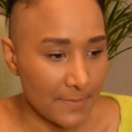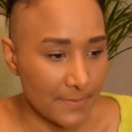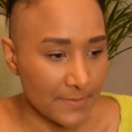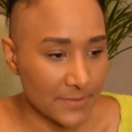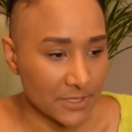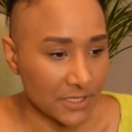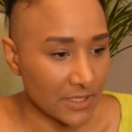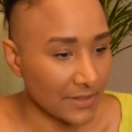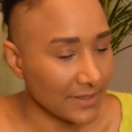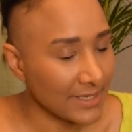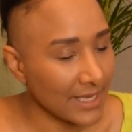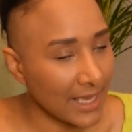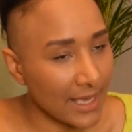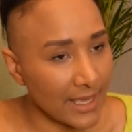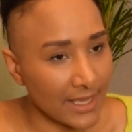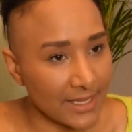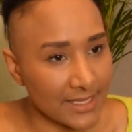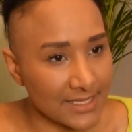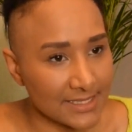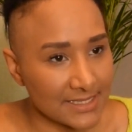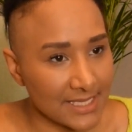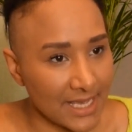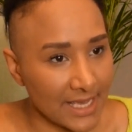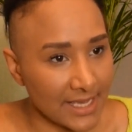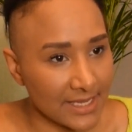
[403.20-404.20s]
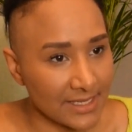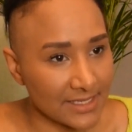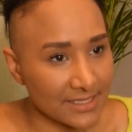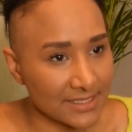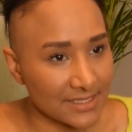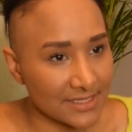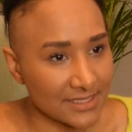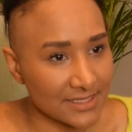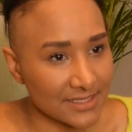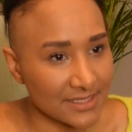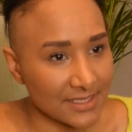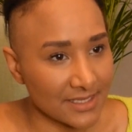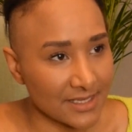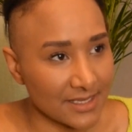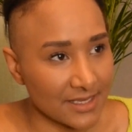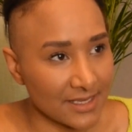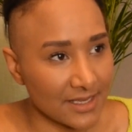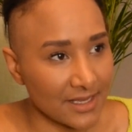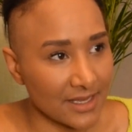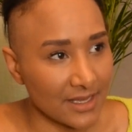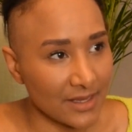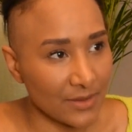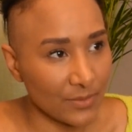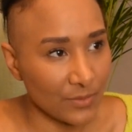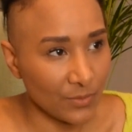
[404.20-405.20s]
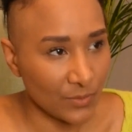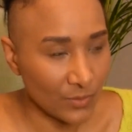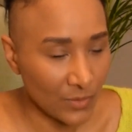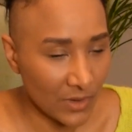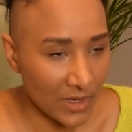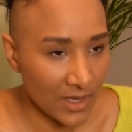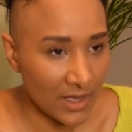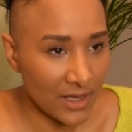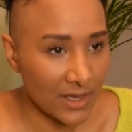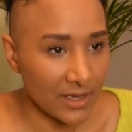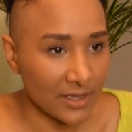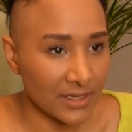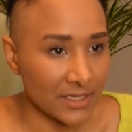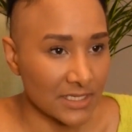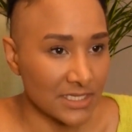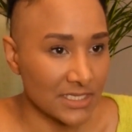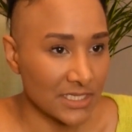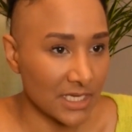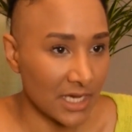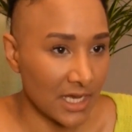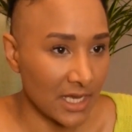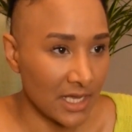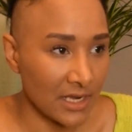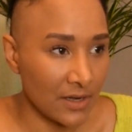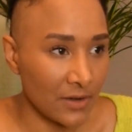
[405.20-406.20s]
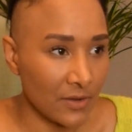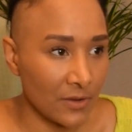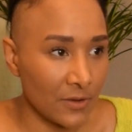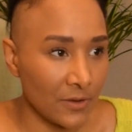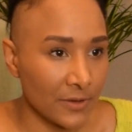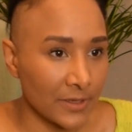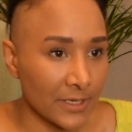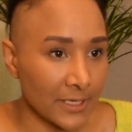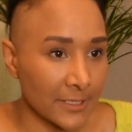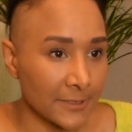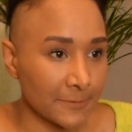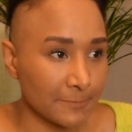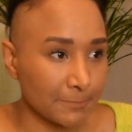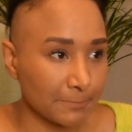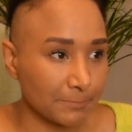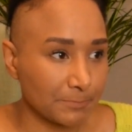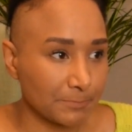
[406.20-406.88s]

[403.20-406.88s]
So yeah, it takes work and dialogue and